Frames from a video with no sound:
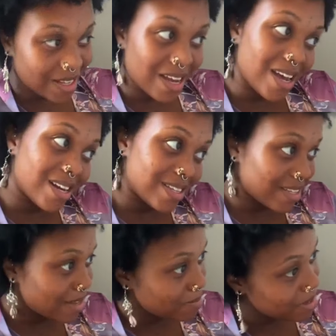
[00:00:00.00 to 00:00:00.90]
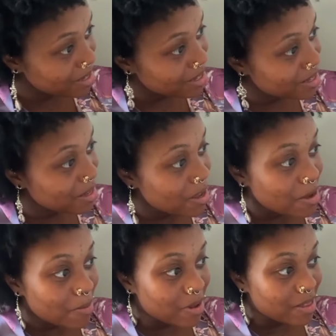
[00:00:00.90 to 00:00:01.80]
kind of sleeping,
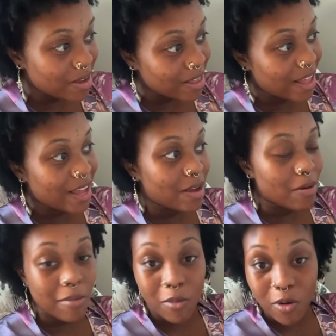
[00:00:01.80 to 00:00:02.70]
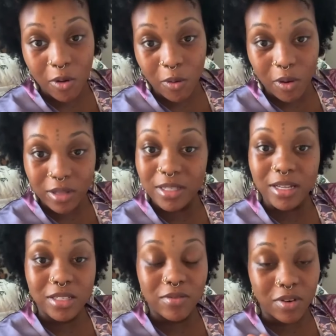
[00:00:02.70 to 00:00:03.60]
but they're like more
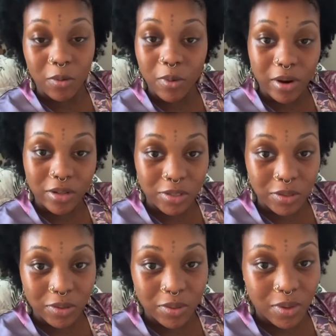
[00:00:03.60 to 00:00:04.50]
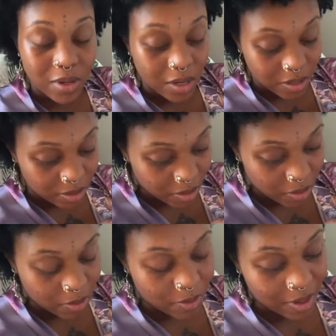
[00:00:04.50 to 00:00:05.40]
attentive and aware too.
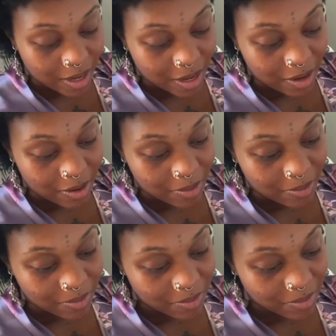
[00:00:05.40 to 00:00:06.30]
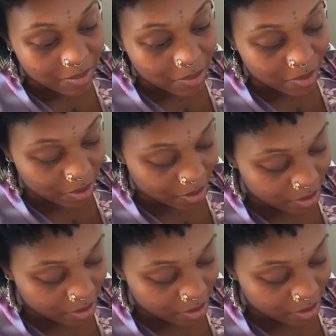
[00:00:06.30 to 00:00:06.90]
So um, with